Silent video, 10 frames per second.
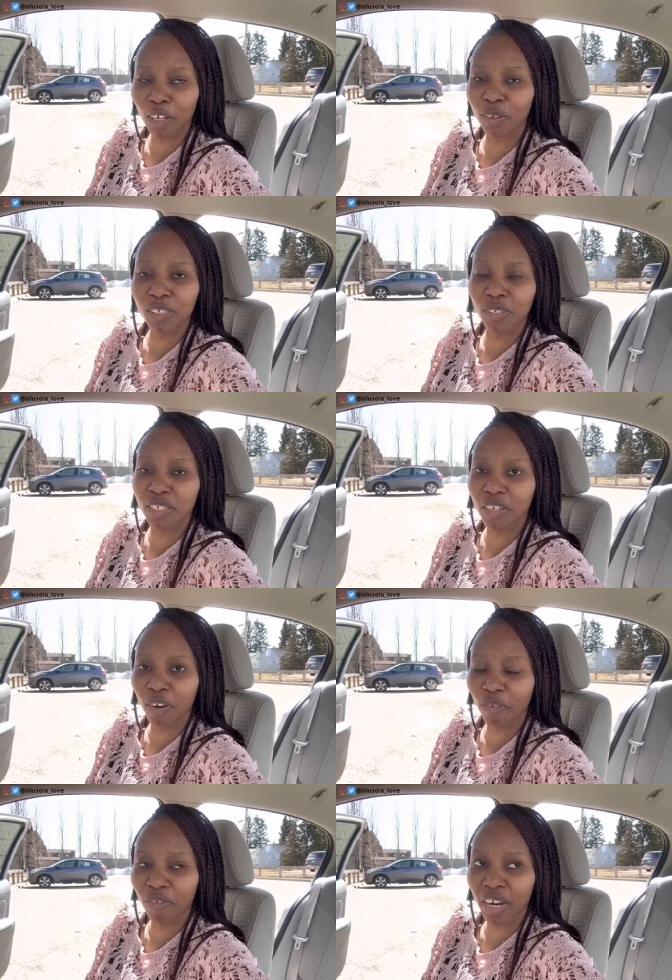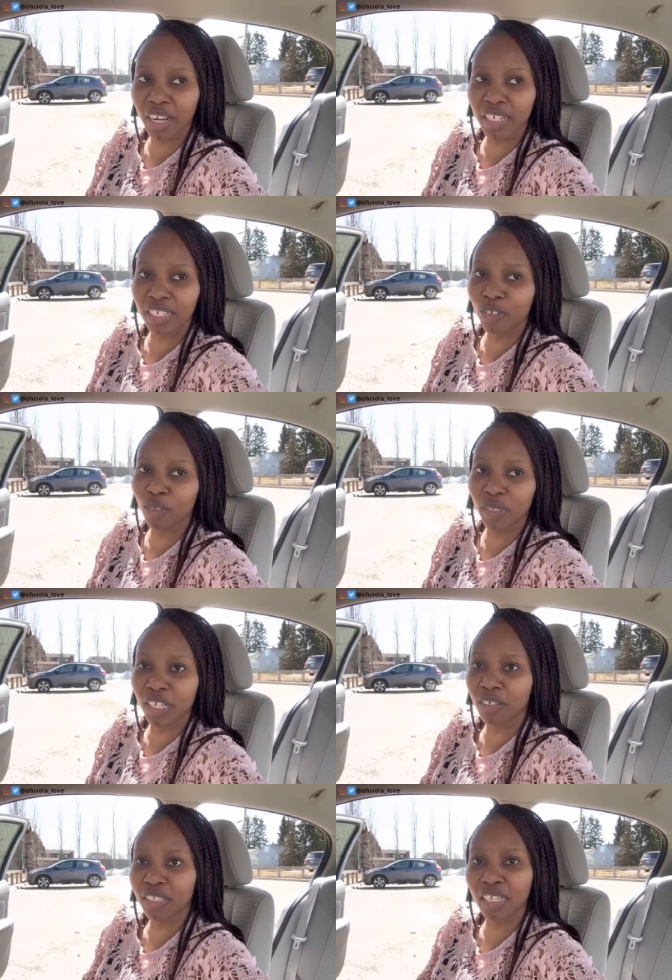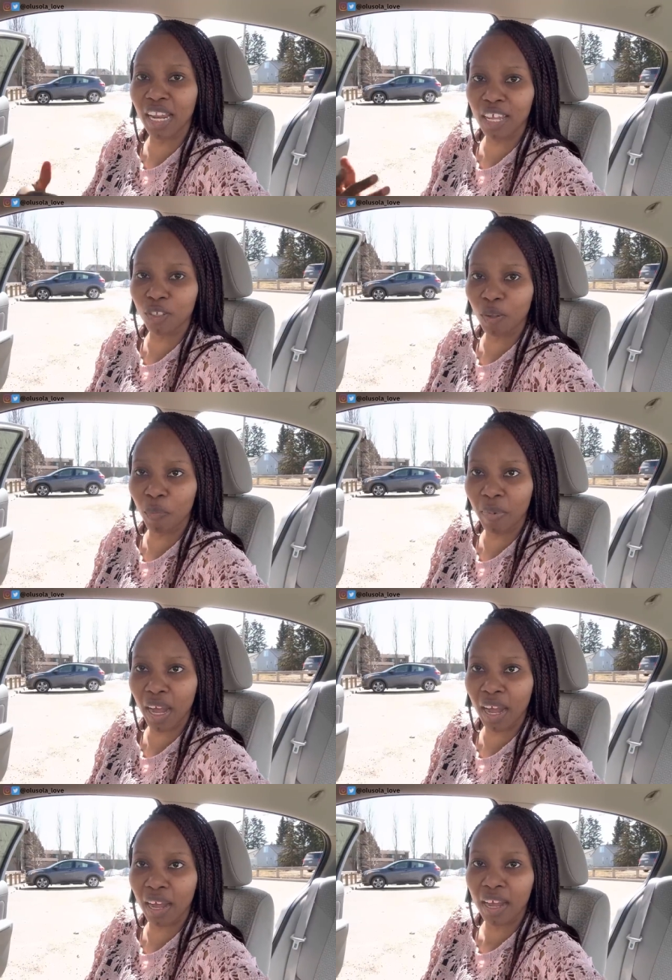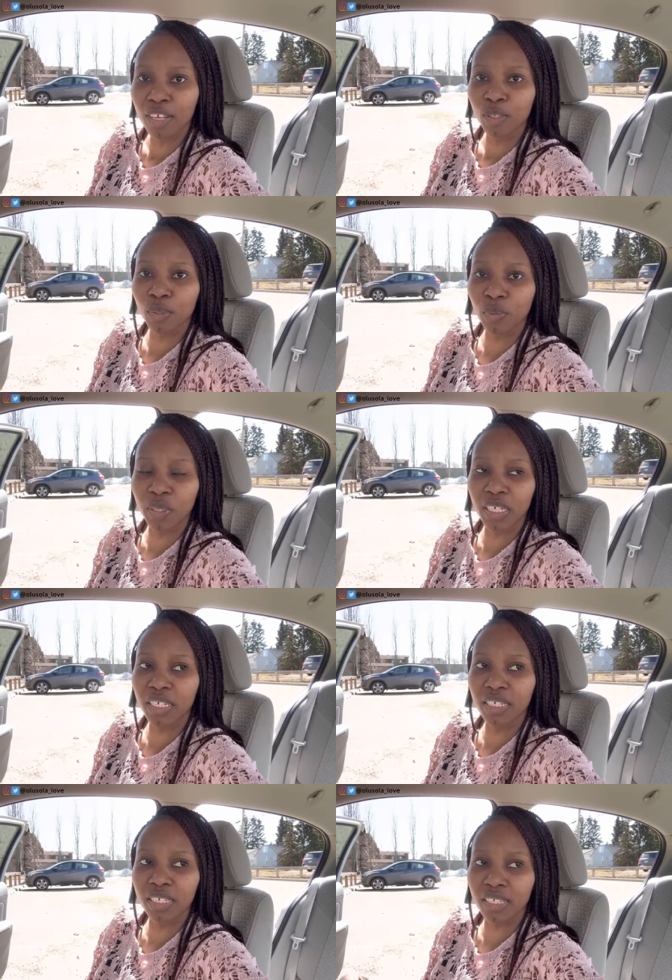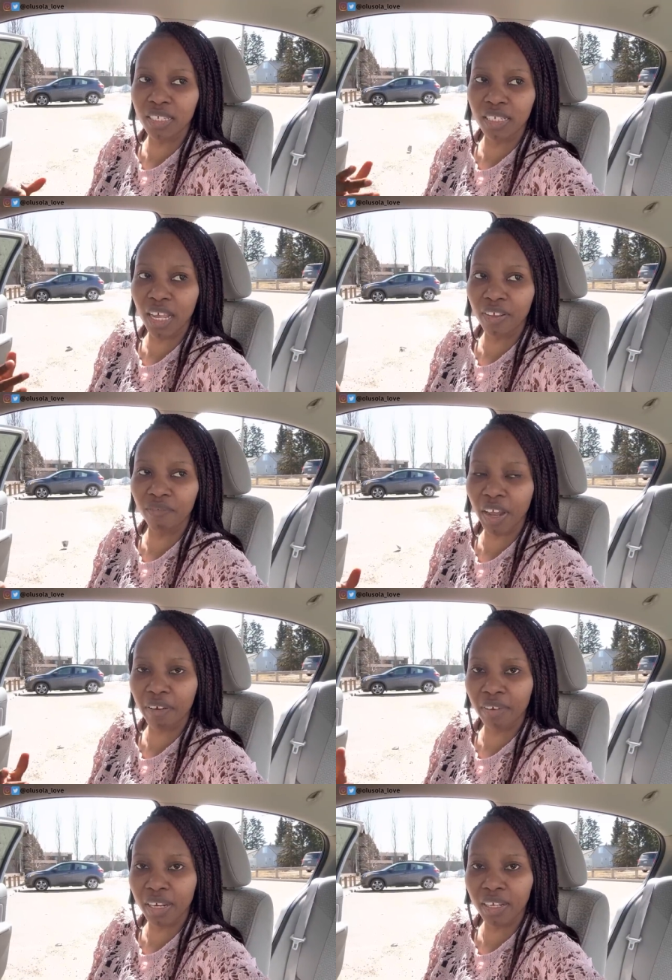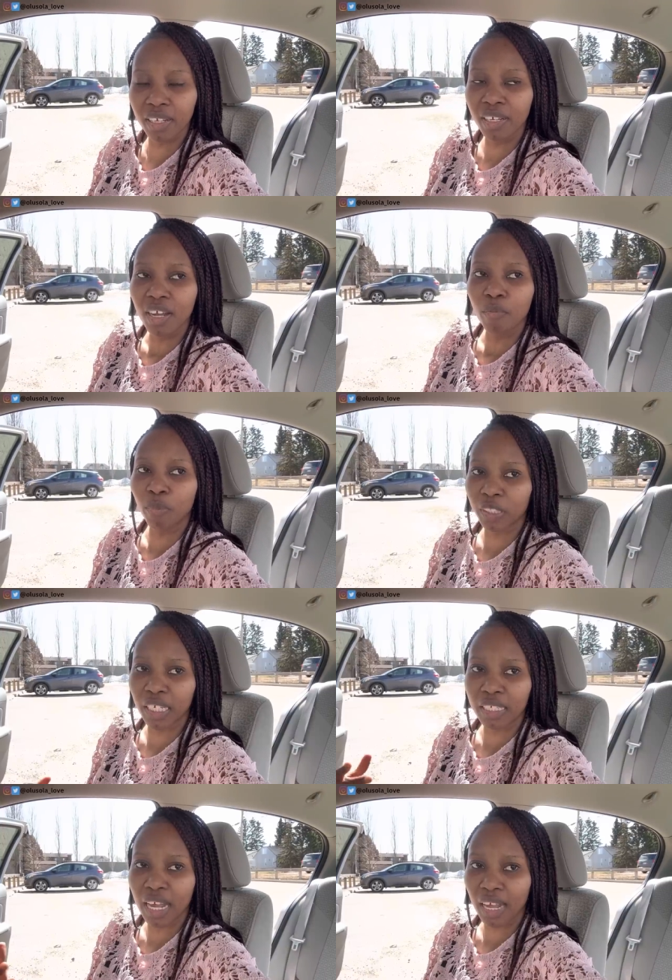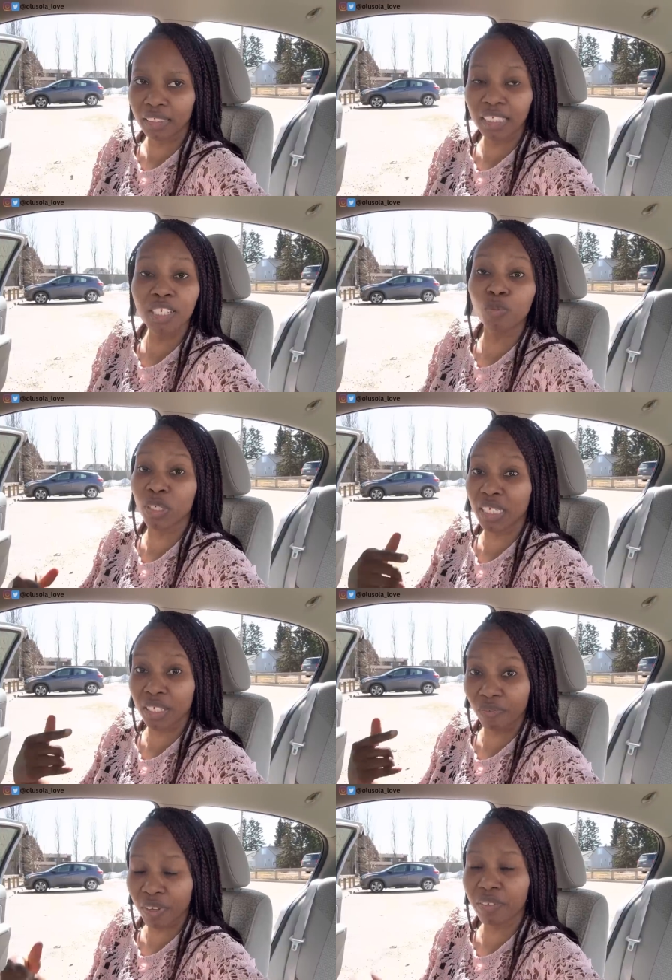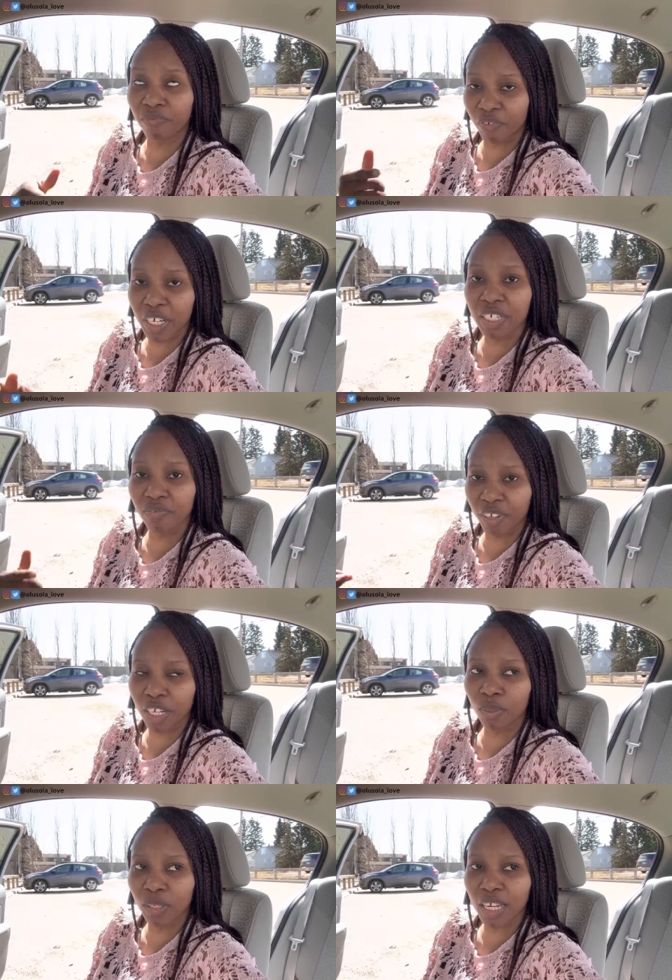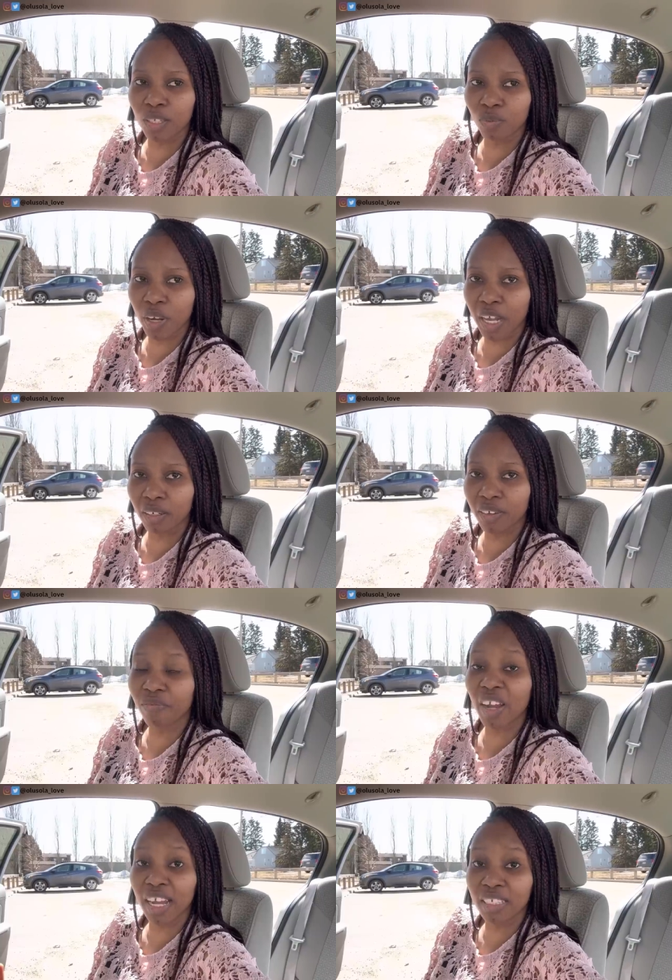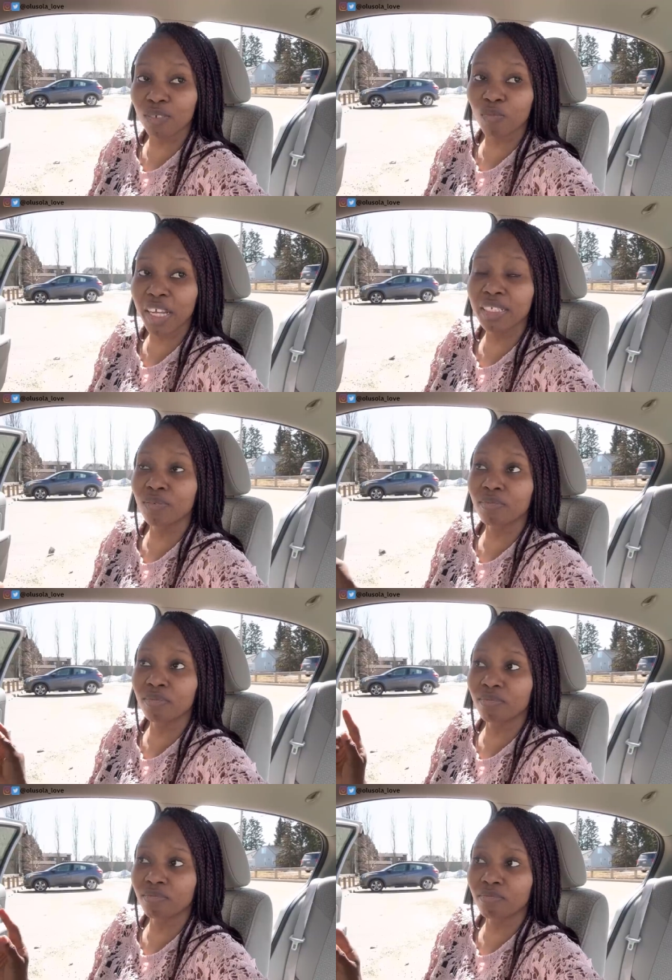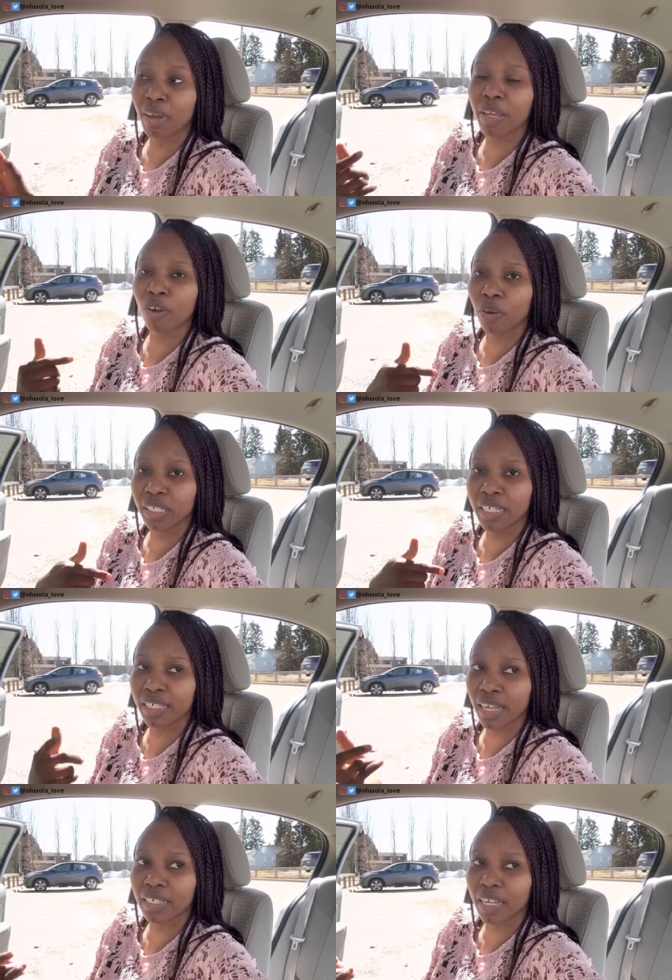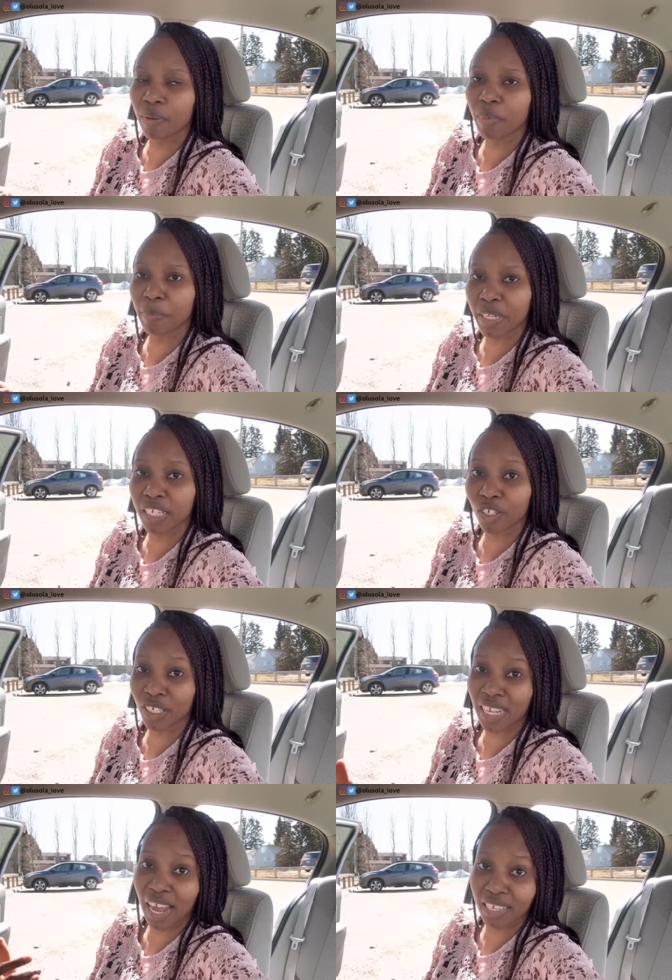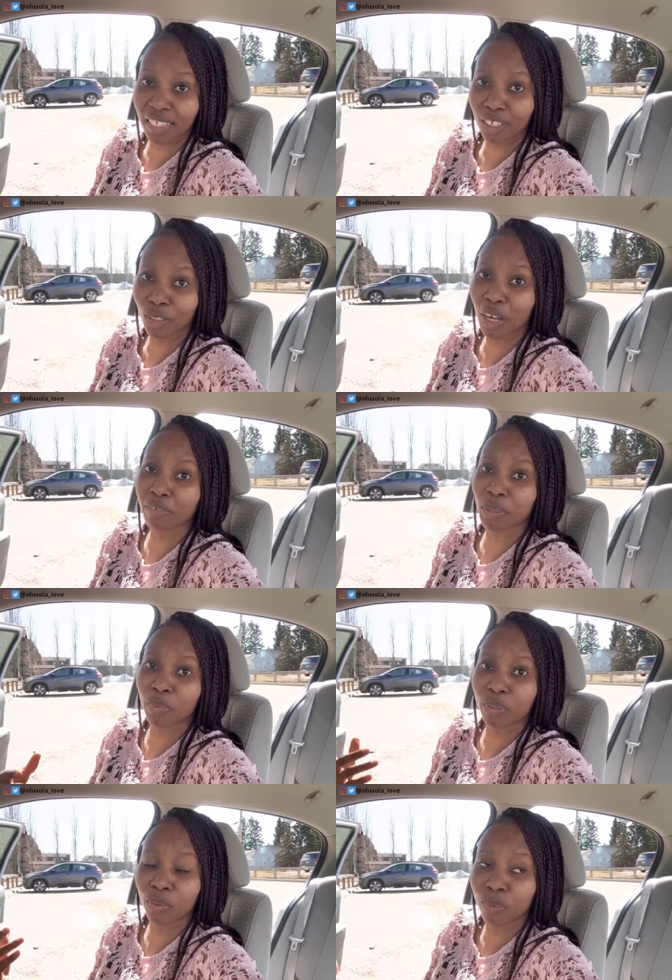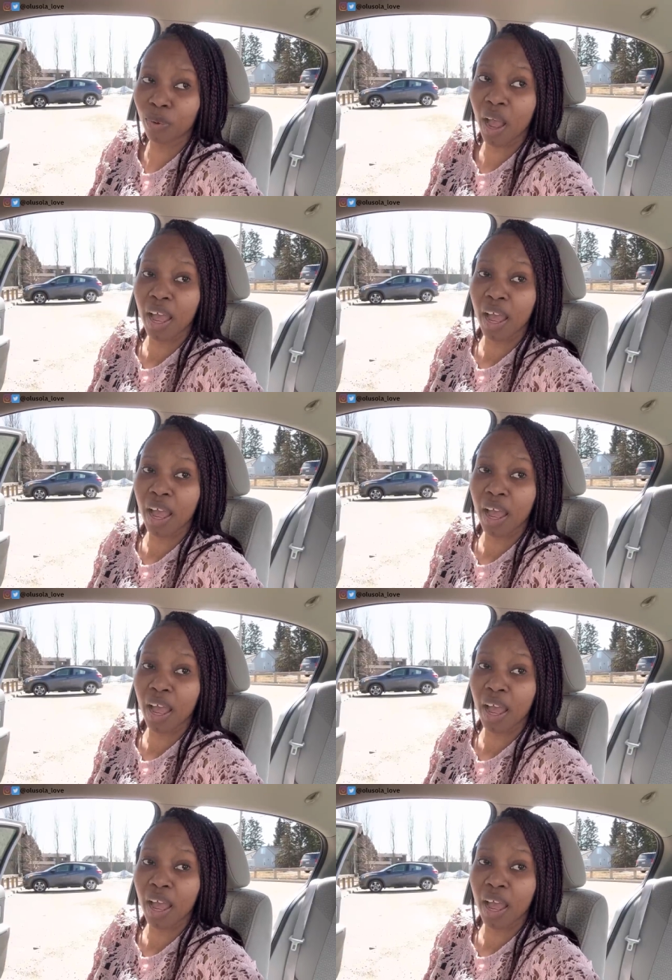According to his girlfriend, you know, they used it last summer, so he's like very much attached. It was his first vehicle as well. In fact, when my colleague sent him a message, because I asked her, do you have someone who